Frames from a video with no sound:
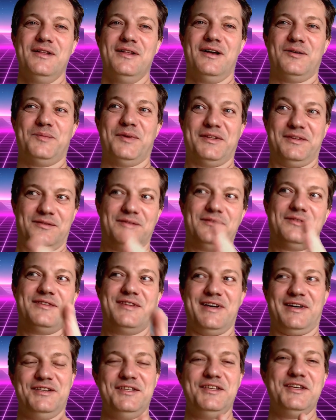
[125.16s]
But
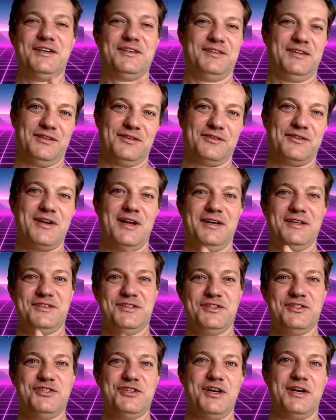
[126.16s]
techniques and
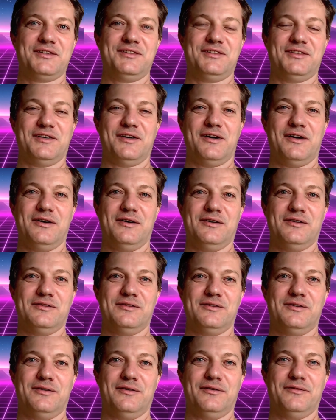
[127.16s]
reality checks
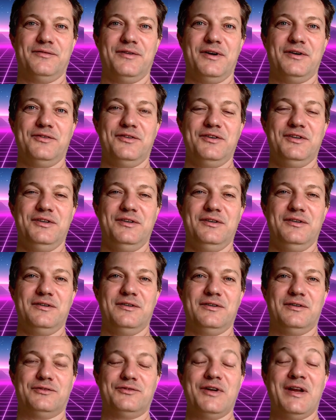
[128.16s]
are
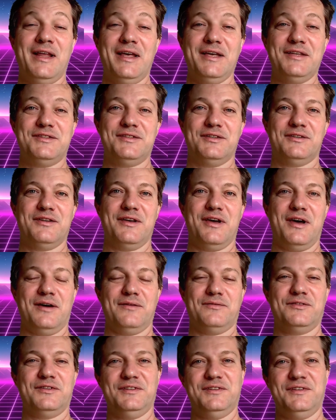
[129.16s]
very related. They
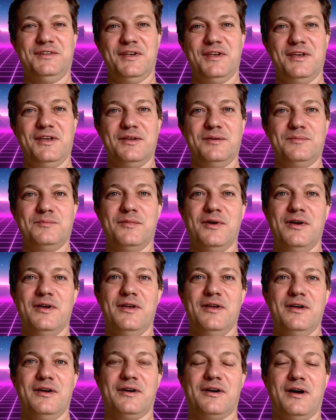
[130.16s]
have the same
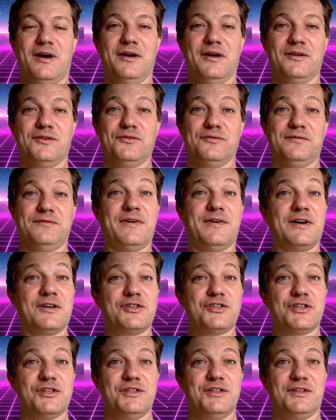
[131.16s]
kind of
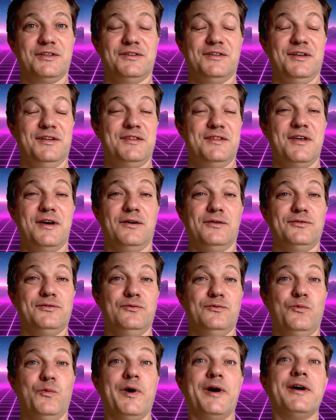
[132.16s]
functioning. They tell
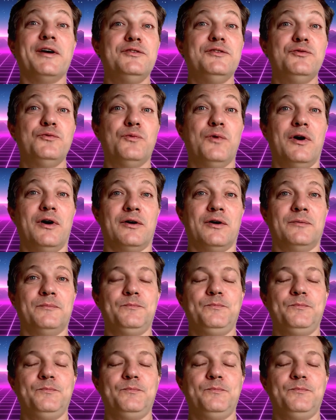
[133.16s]
you where you are.